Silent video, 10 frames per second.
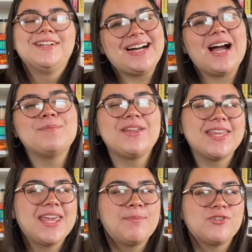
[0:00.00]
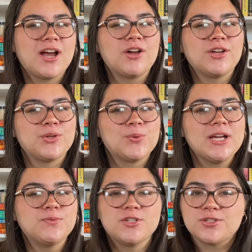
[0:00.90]
I mainly keep track on
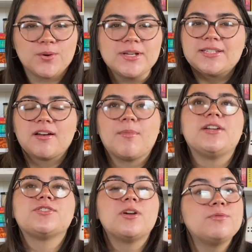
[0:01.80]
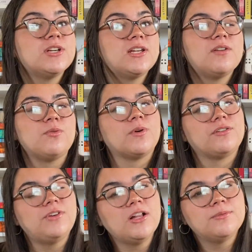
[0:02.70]
Goodreads, which is always down in my description. If you want to
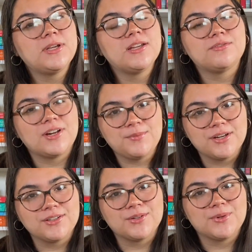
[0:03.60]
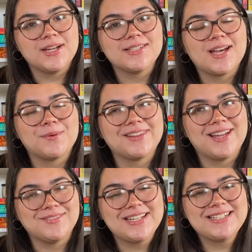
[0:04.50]
follow me and friend me on Goodreads, I would
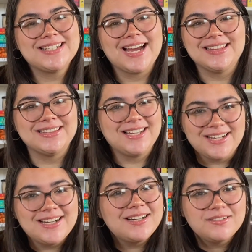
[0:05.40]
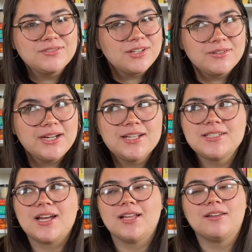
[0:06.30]
love it. I love Goodreads.
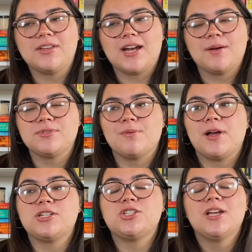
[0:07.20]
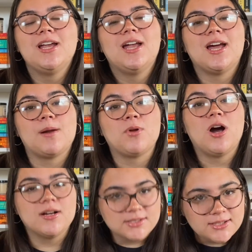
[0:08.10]
I love that app so much, and I'm
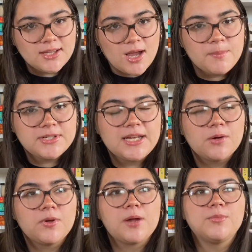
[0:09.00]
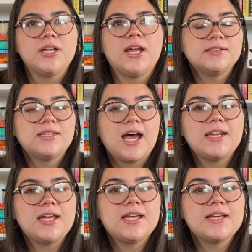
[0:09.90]
constantly updating what I'm reading. That
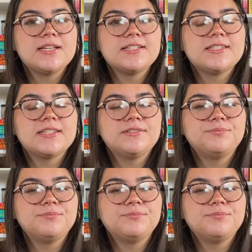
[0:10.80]
is